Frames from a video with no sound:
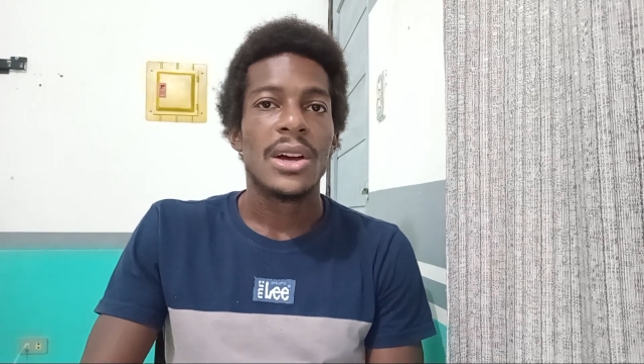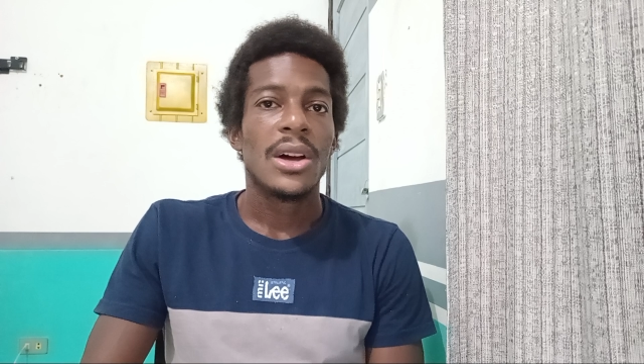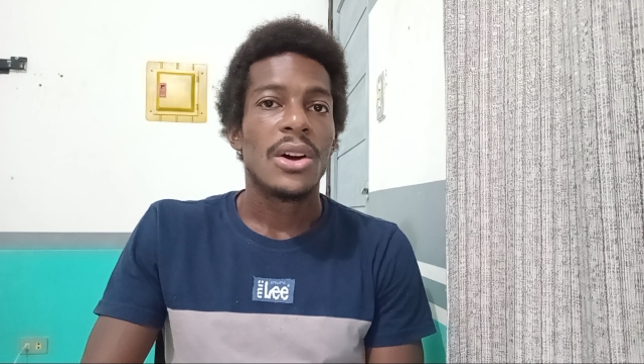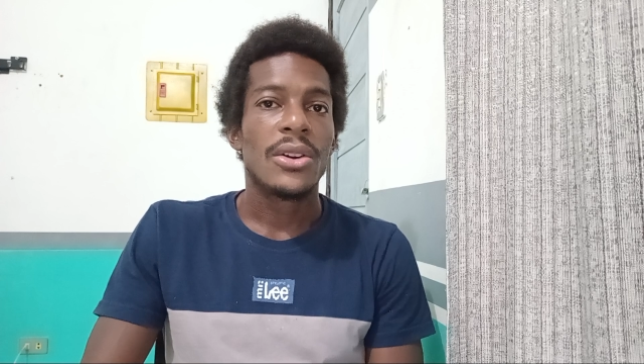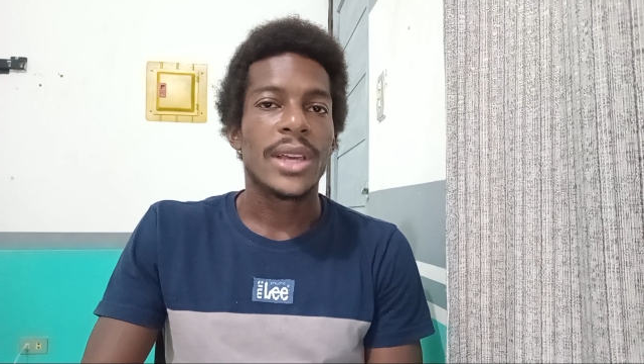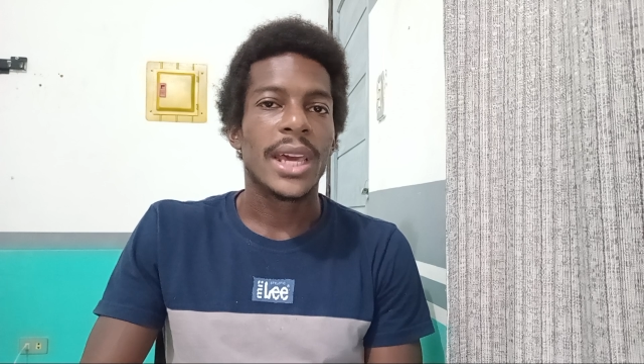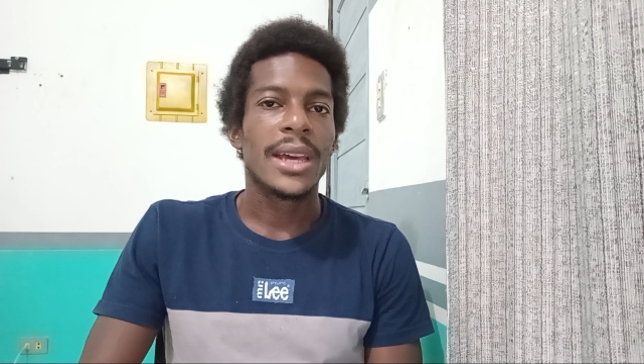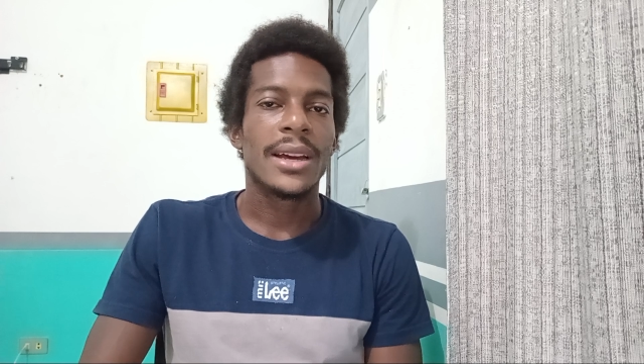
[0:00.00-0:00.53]

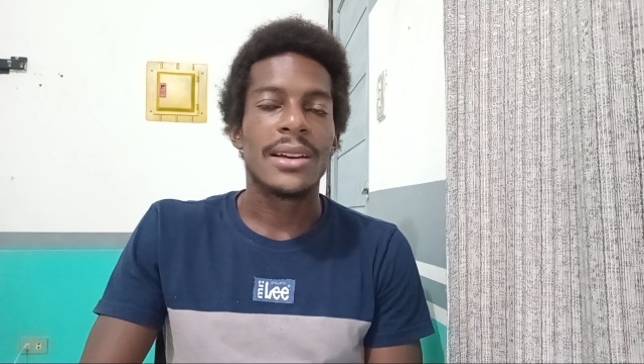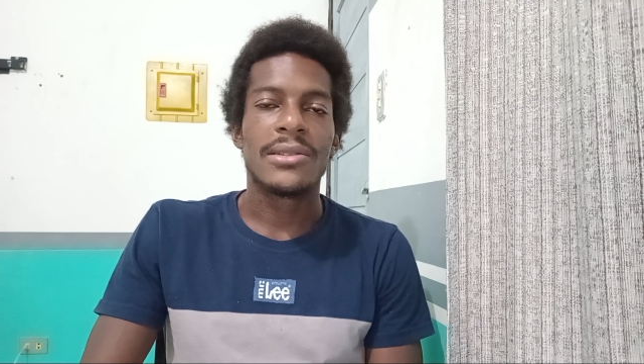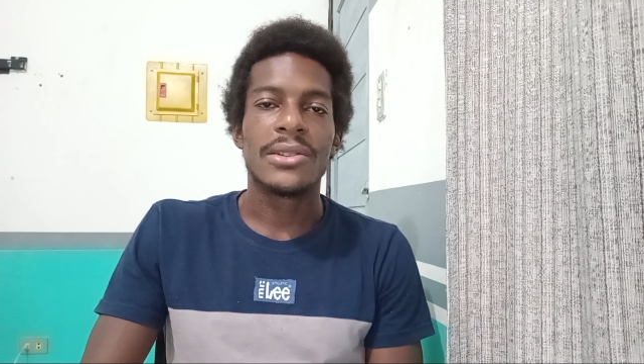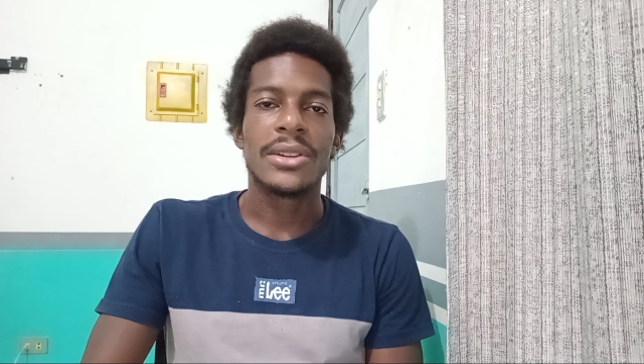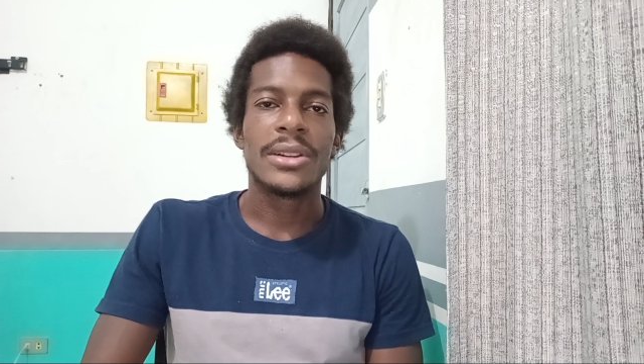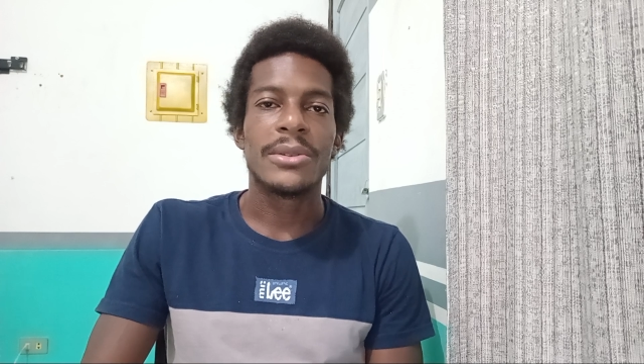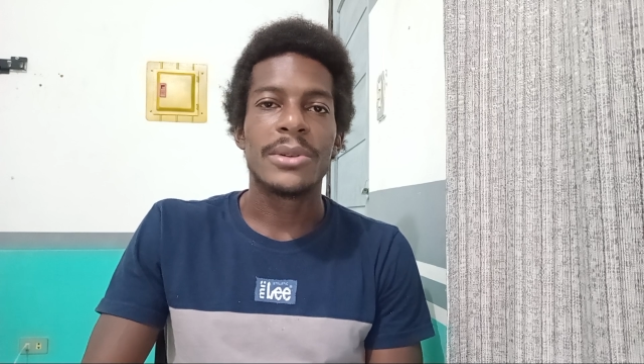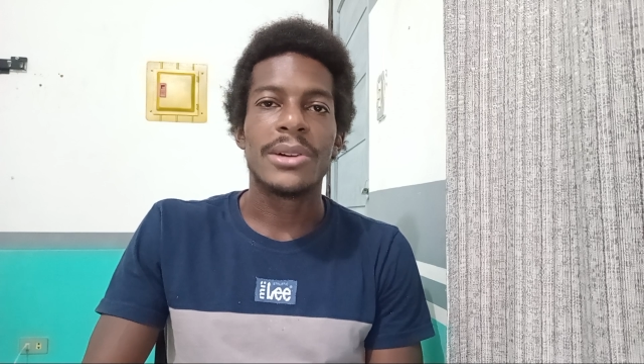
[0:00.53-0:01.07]
Okay, guys, so
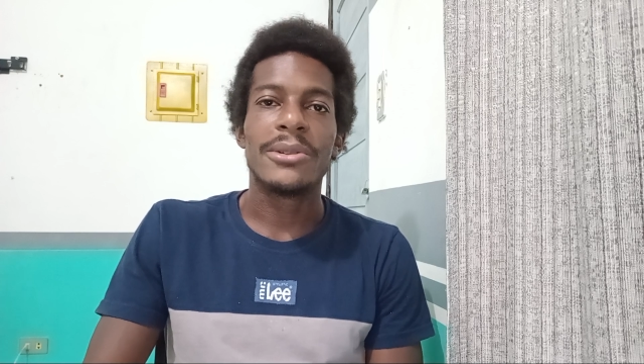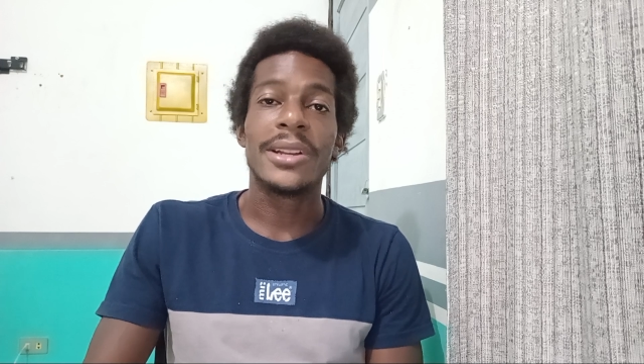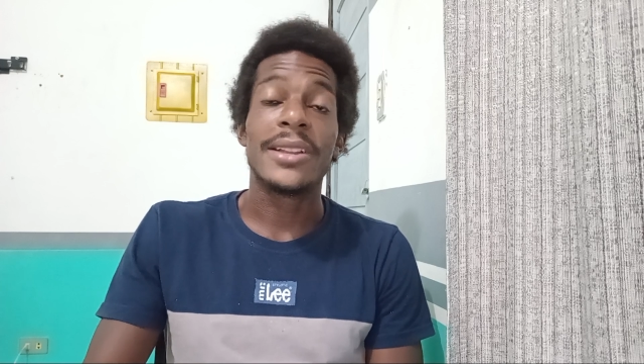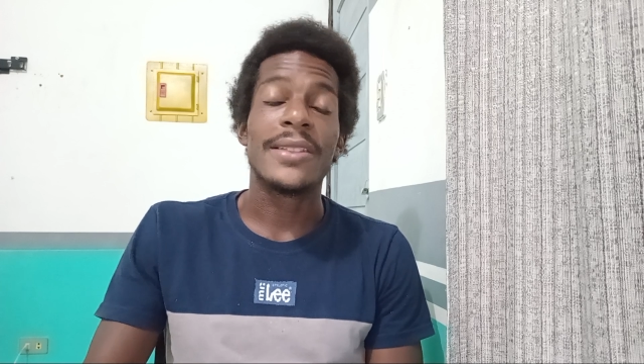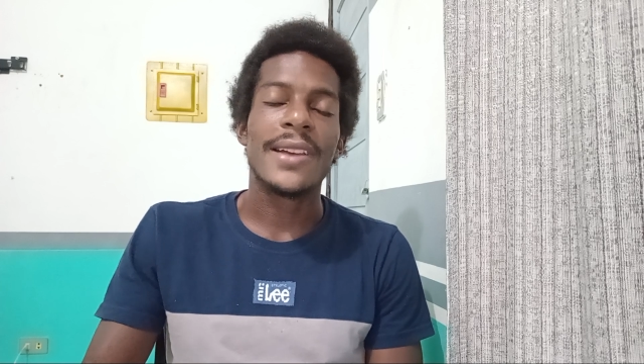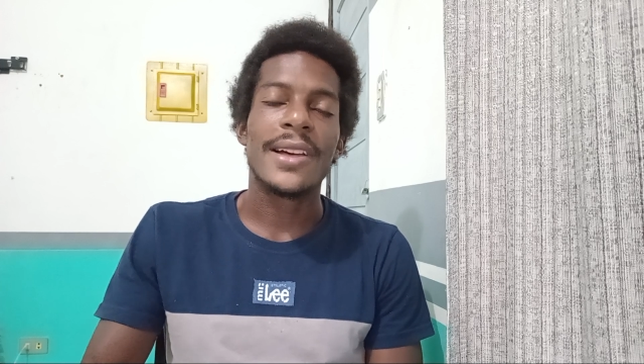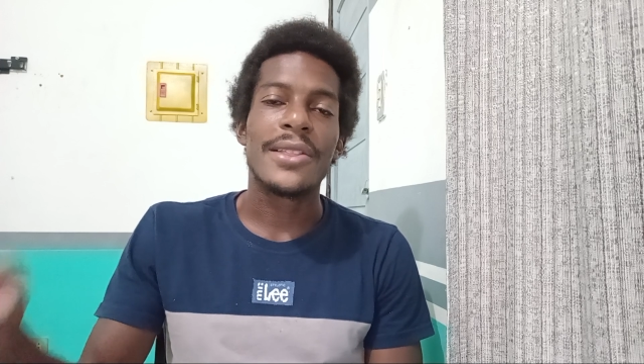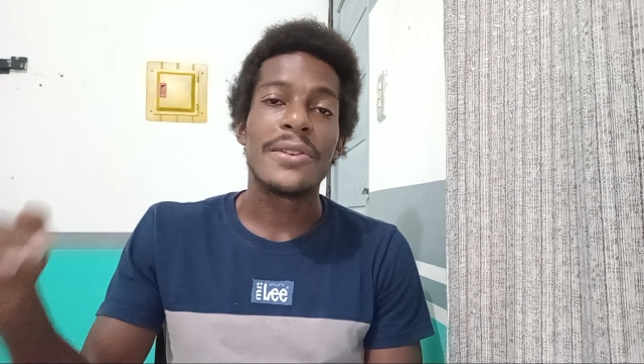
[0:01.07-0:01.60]
here we are with
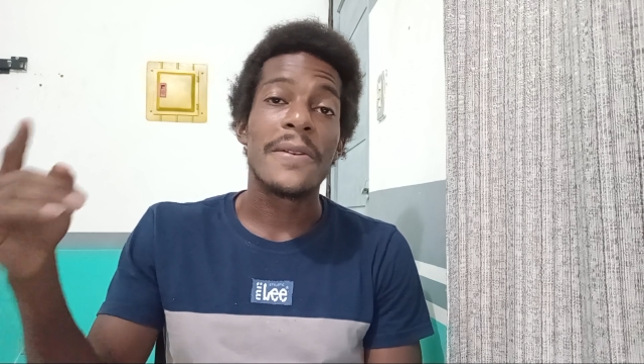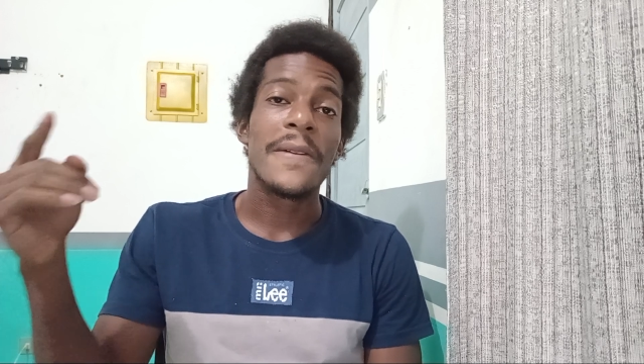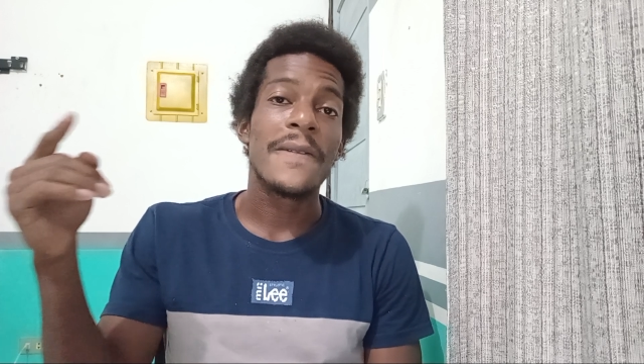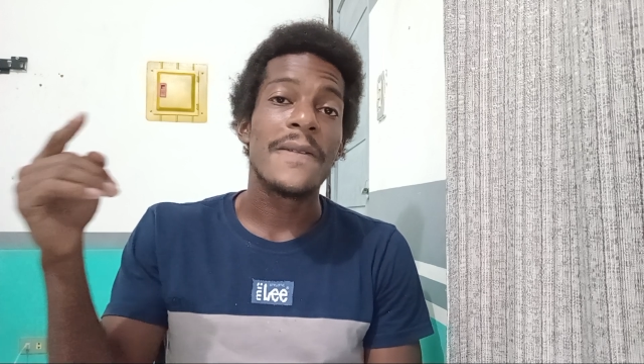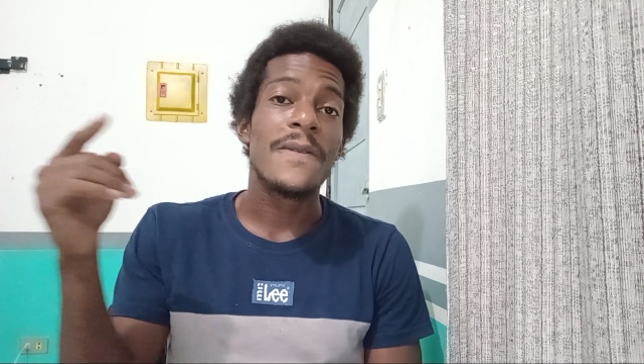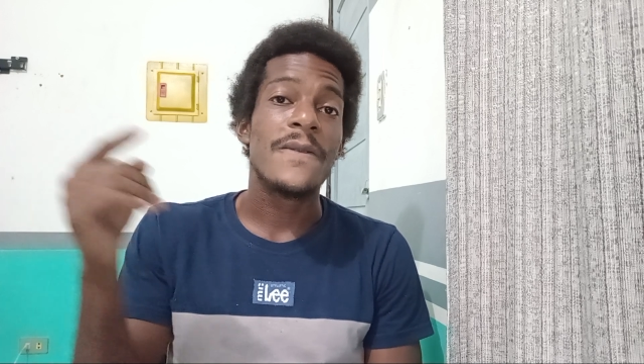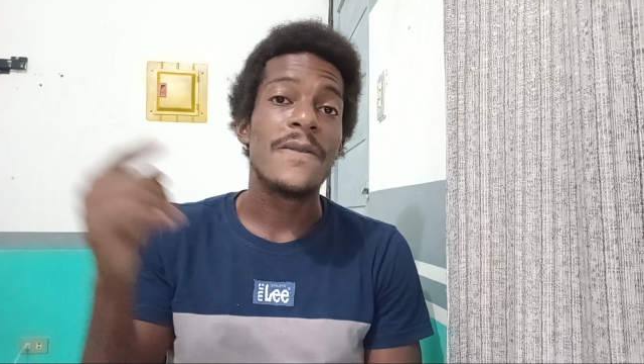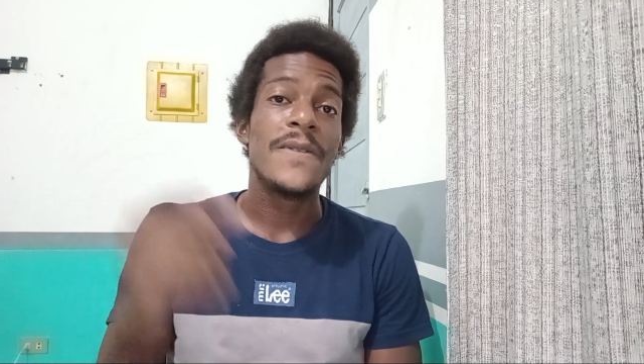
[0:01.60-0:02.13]
another
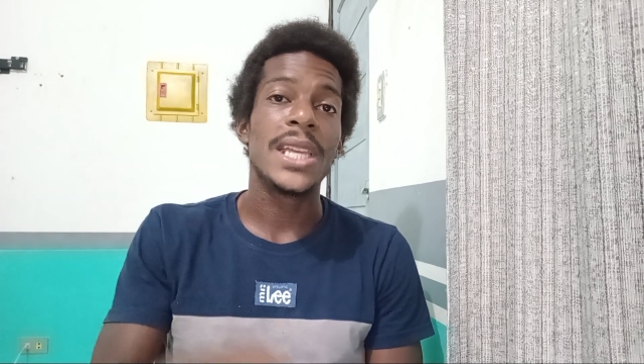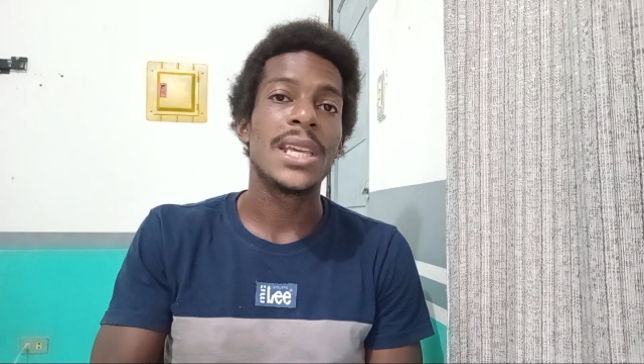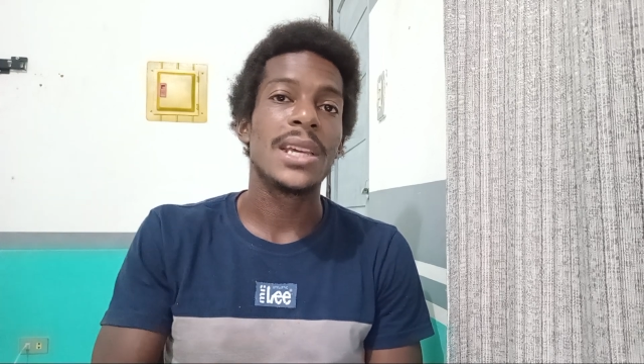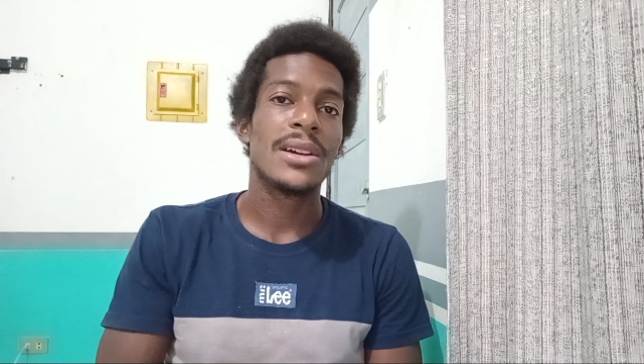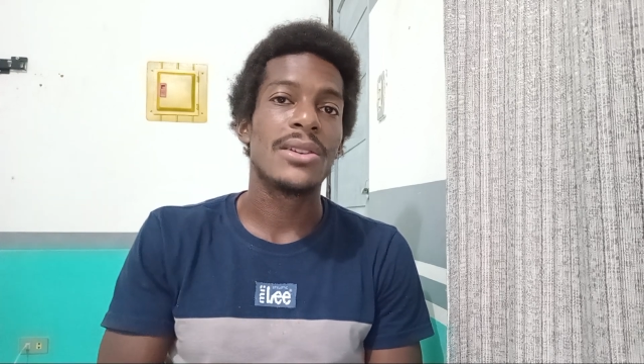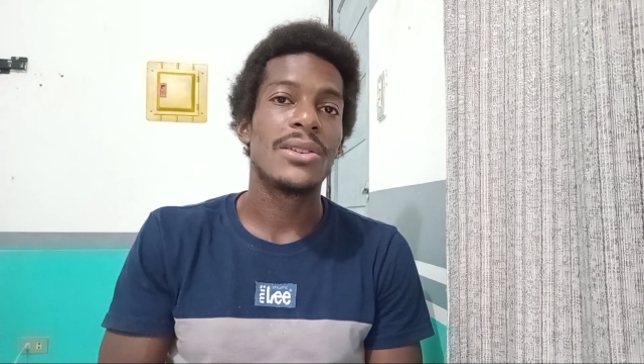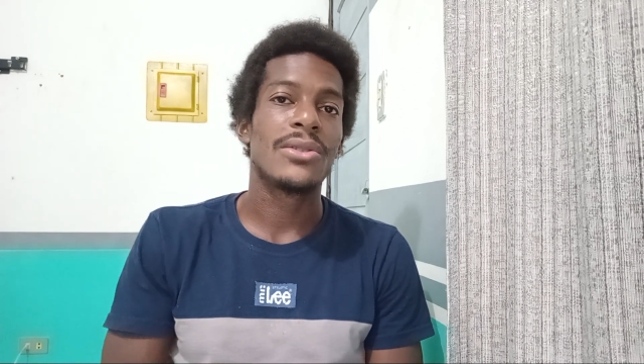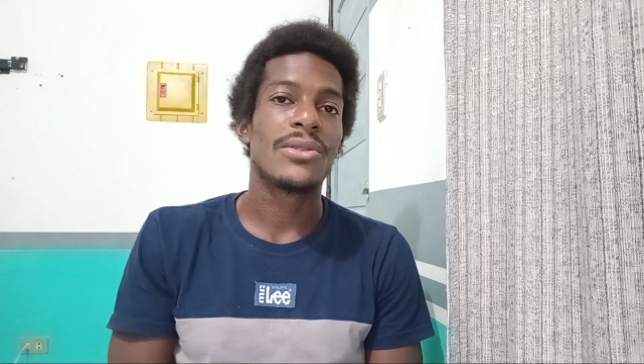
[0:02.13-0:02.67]
video.